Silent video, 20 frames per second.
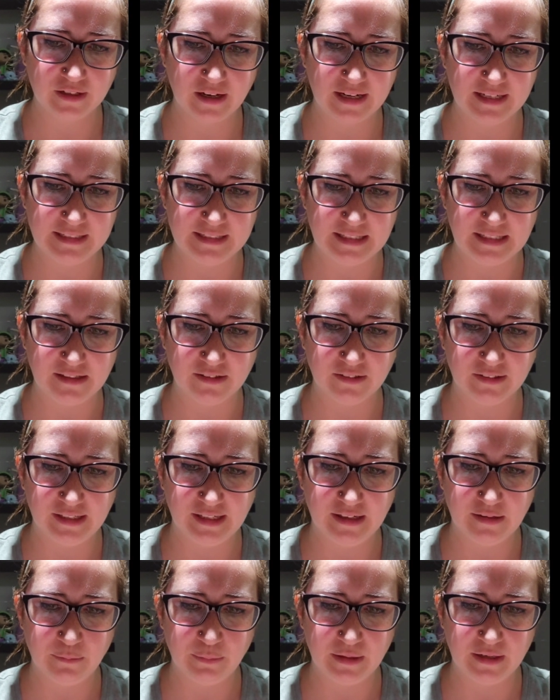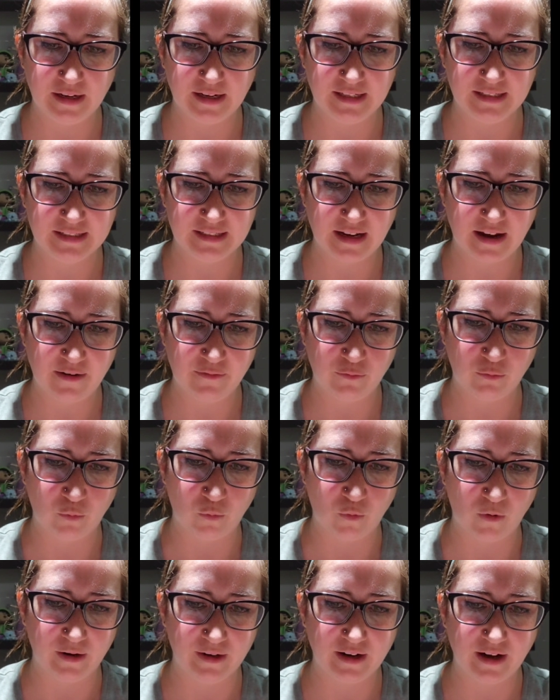Ideally, it'd be nice to have
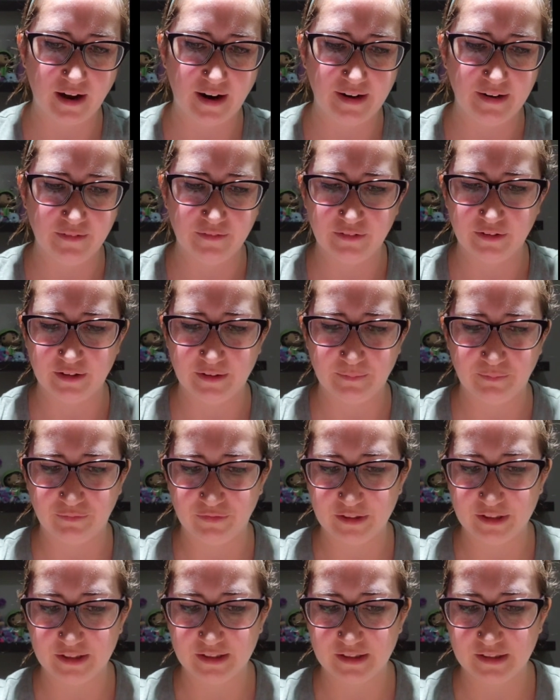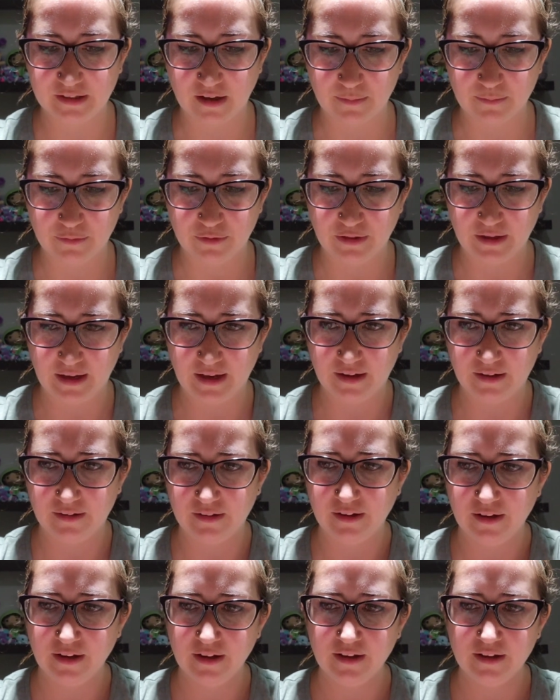one kind of a something
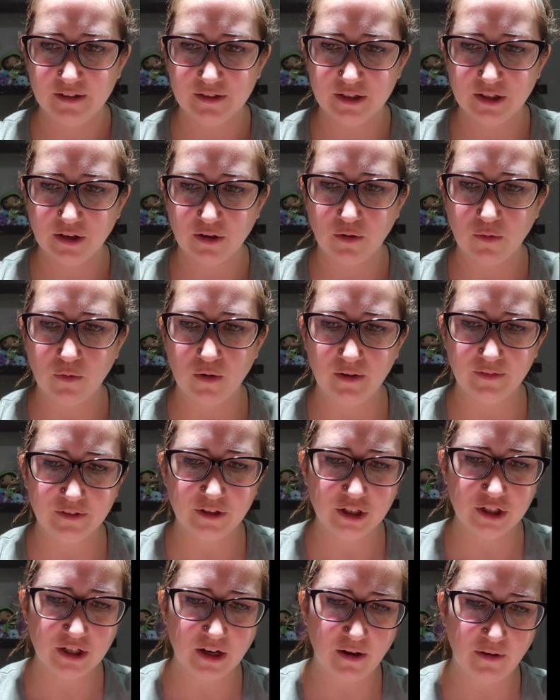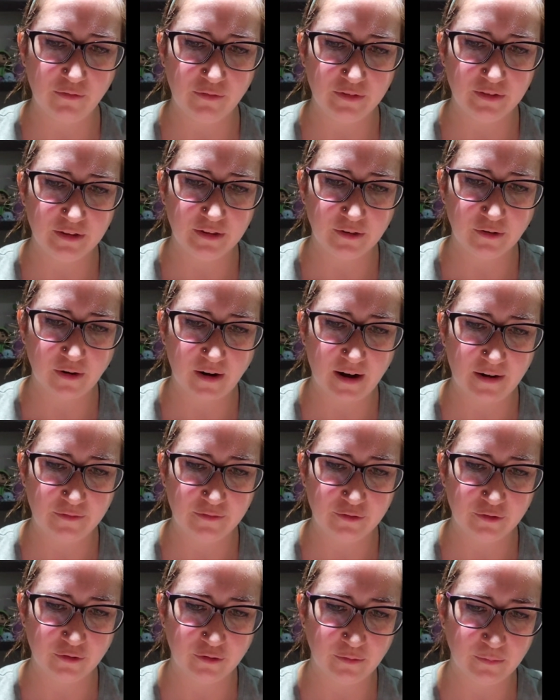to go on the shelf in the
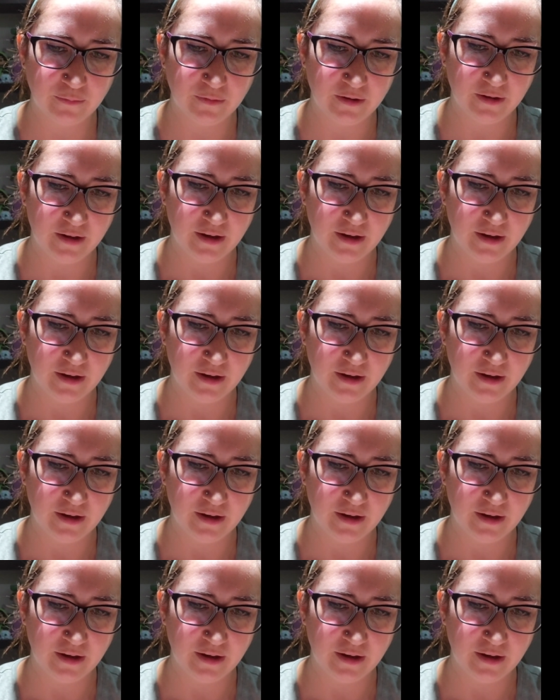craft room,